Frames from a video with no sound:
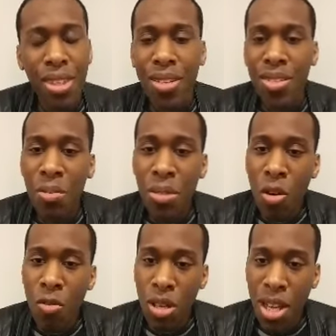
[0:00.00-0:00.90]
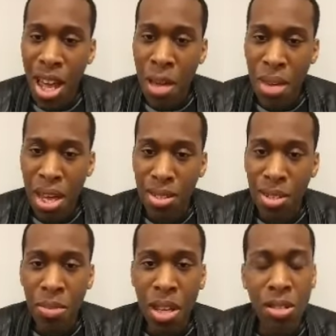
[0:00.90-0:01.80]
something overcame me
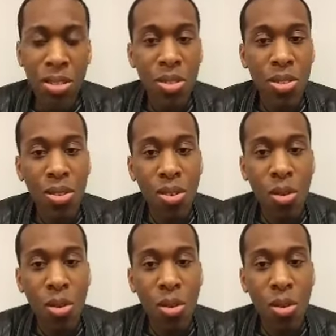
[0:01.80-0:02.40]
something just